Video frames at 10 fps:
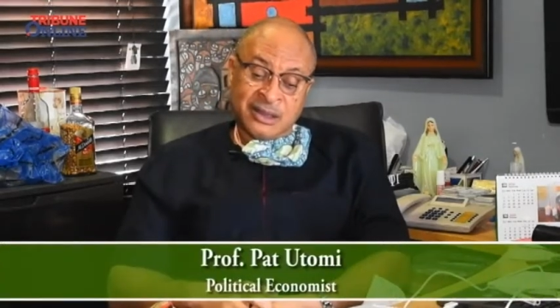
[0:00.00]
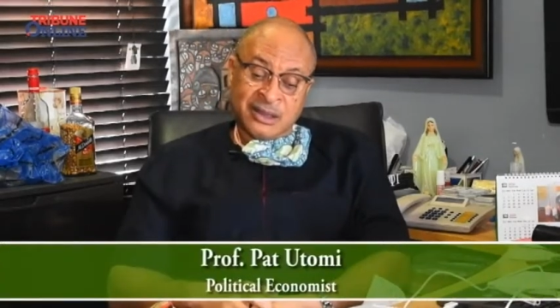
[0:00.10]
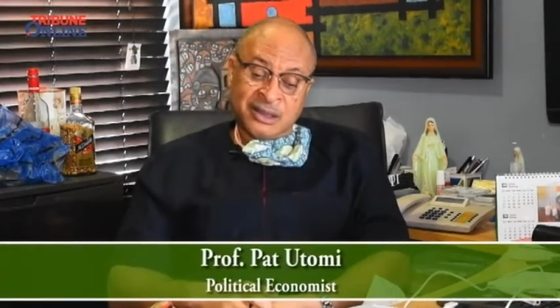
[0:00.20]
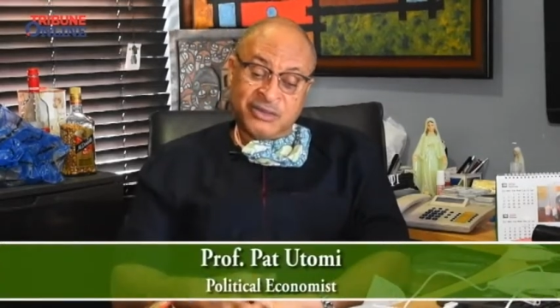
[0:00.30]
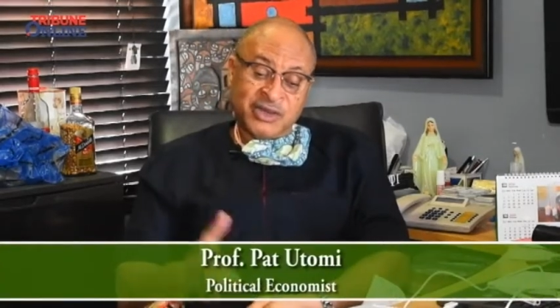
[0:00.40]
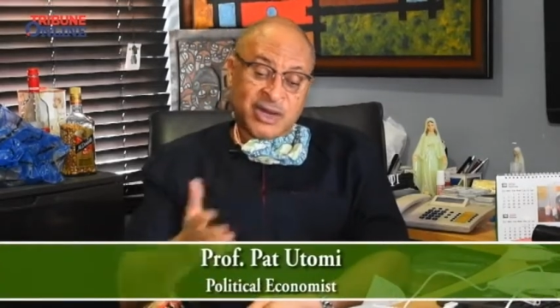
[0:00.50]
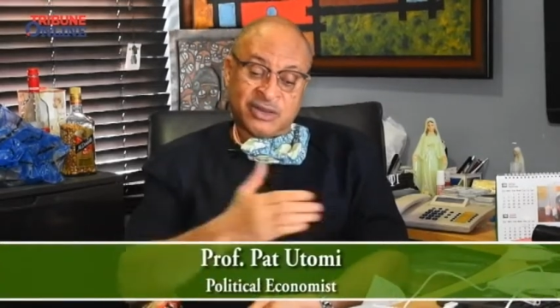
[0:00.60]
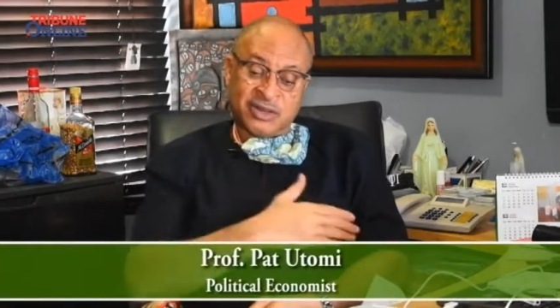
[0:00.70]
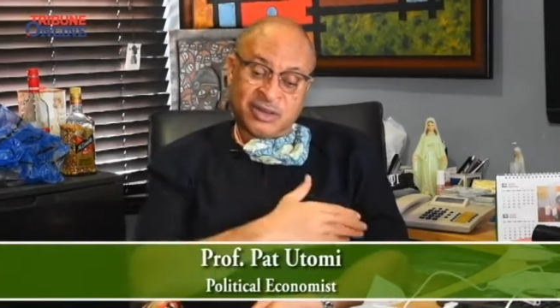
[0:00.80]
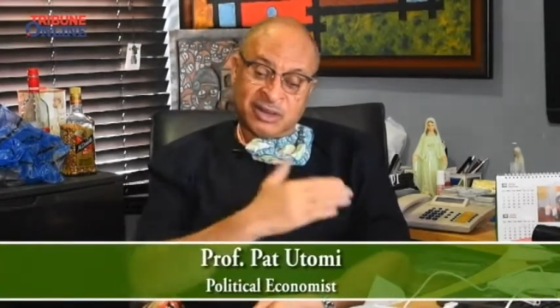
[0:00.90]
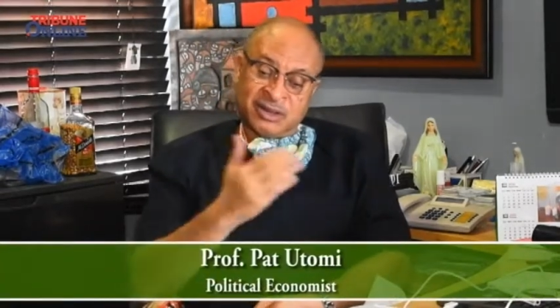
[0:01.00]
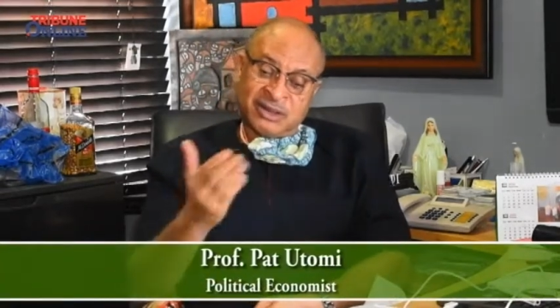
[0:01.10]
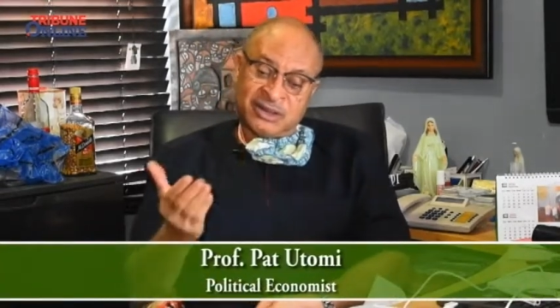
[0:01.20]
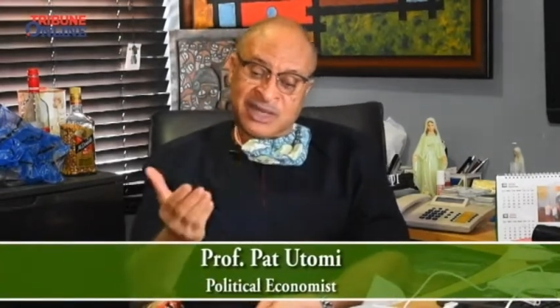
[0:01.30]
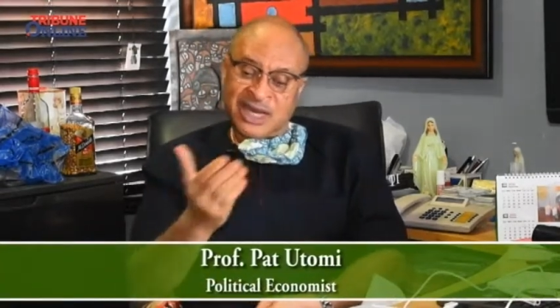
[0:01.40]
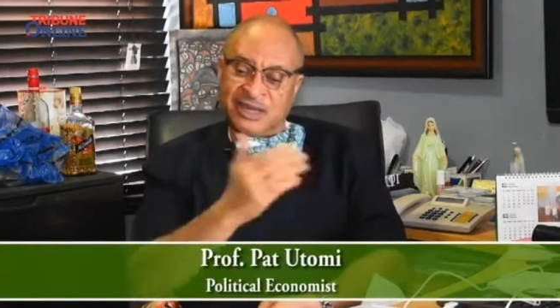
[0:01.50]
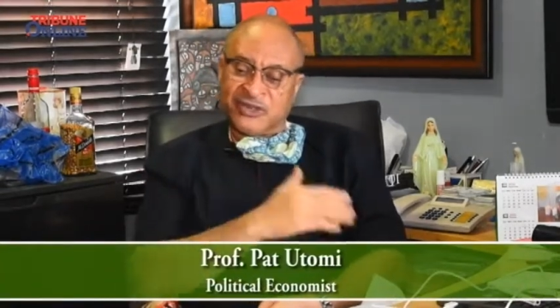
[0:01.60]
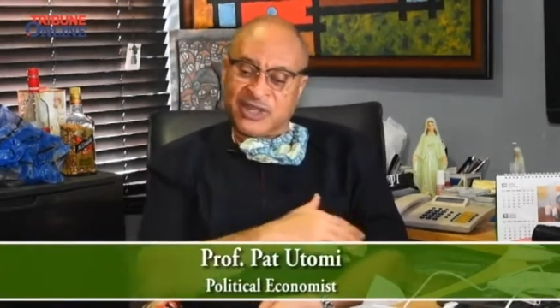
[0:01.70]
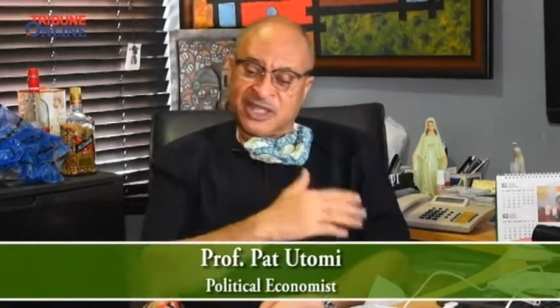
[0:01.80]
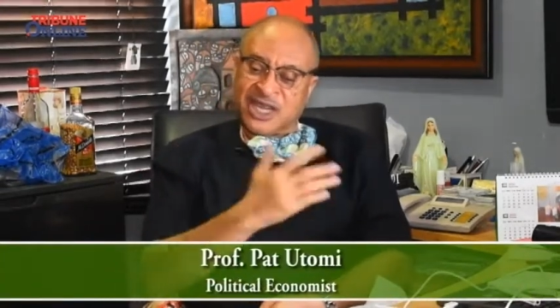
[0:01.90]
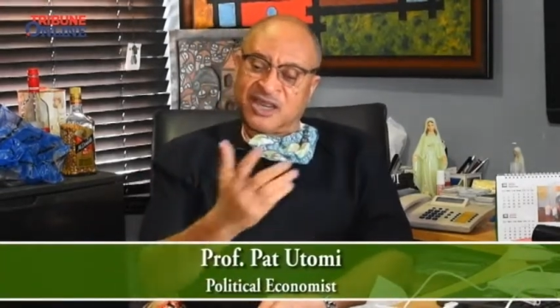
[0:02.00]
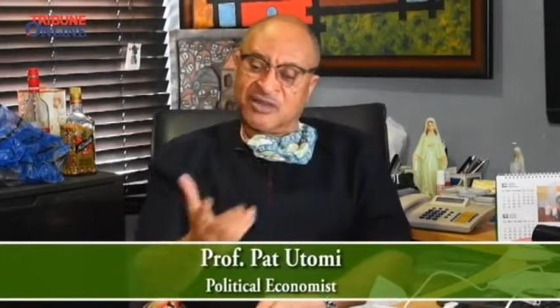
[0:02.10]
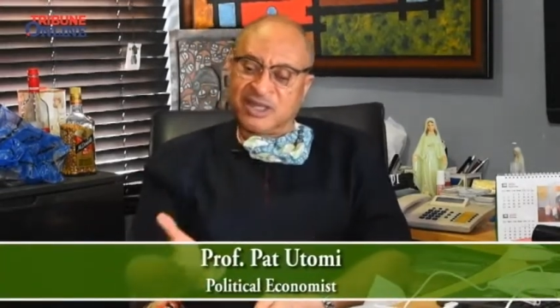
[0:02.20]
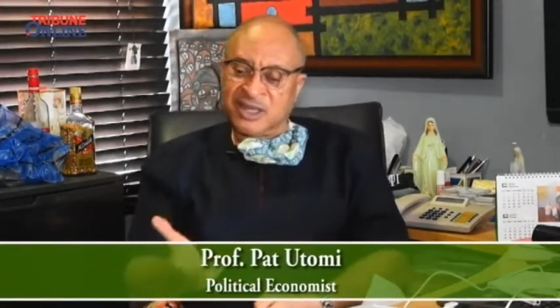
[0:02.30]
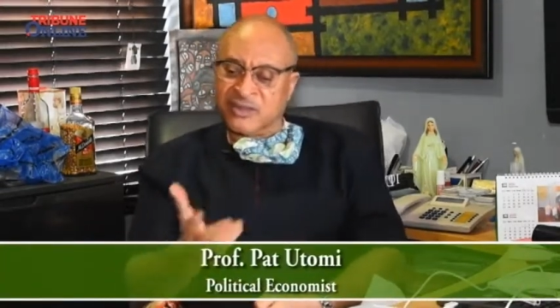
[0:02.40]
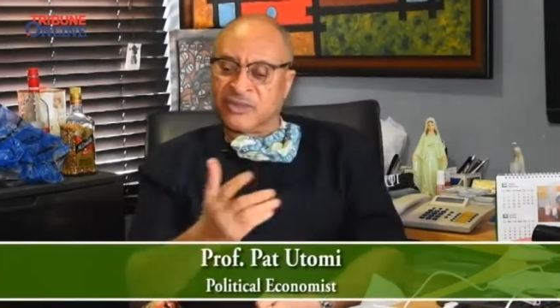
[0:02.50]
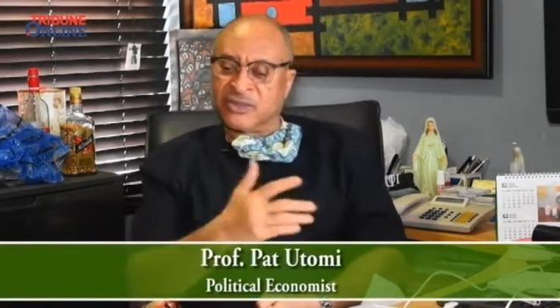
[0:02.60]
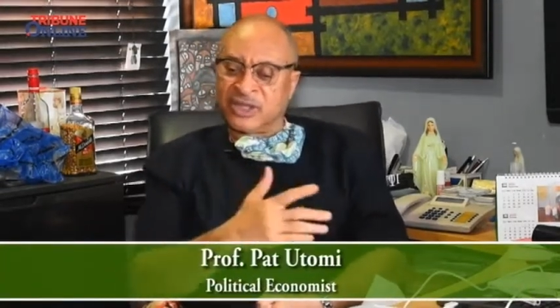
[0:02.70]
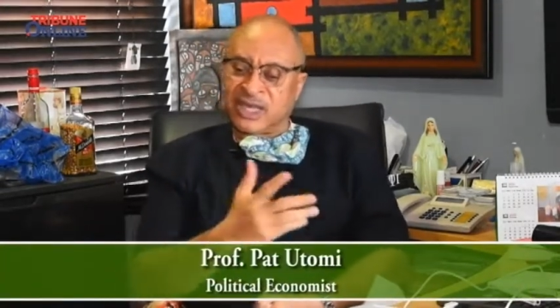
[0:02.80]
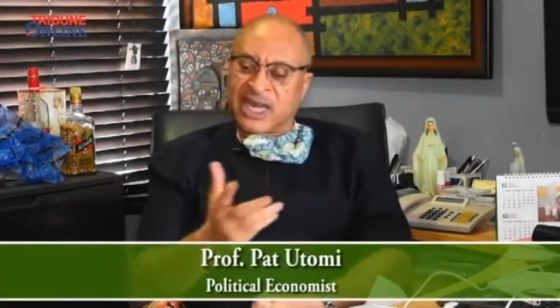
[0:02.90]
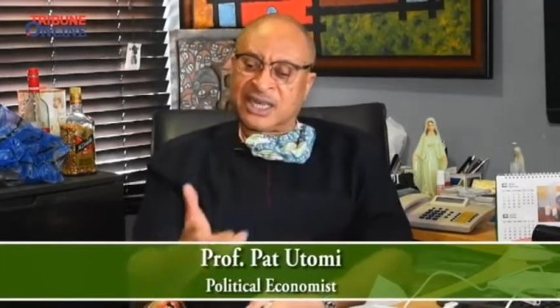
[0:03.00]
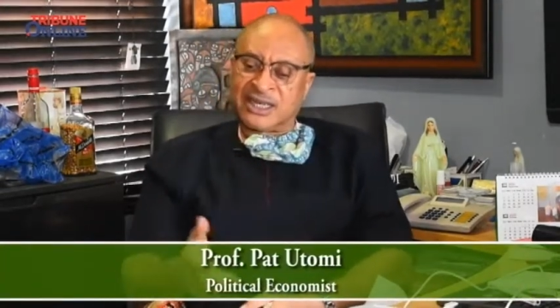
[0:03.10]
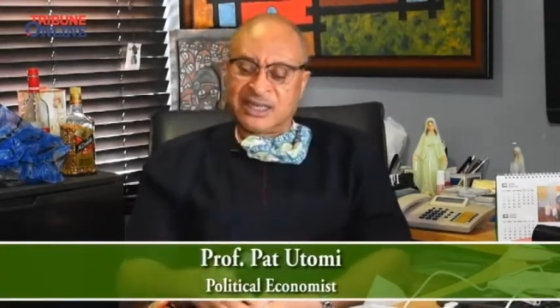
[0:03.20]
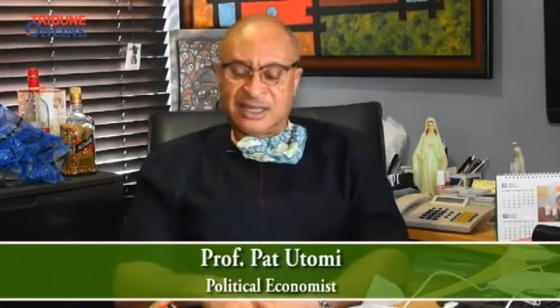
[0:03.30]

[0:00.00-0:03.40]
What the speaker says: even though I was on a slightly different side with him on that